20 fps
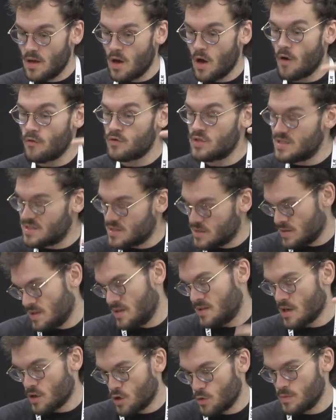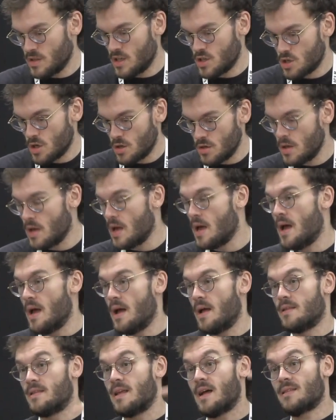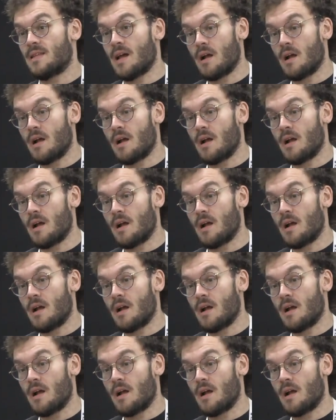of this linear combination that